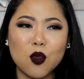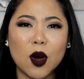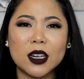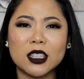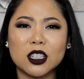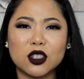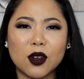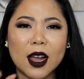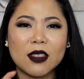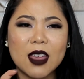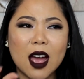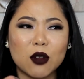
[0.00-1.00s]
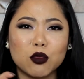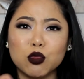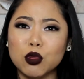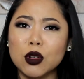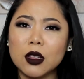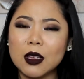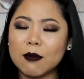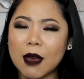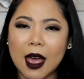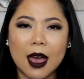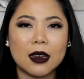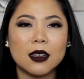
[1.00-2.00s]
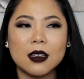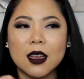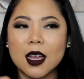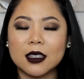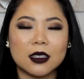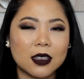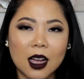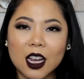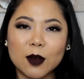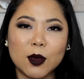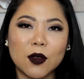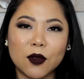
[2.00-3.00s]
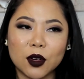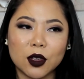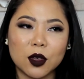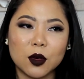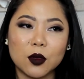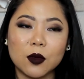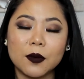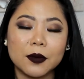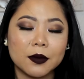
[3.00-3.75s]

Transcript: want it to dry down really matte, it's not going to be for you,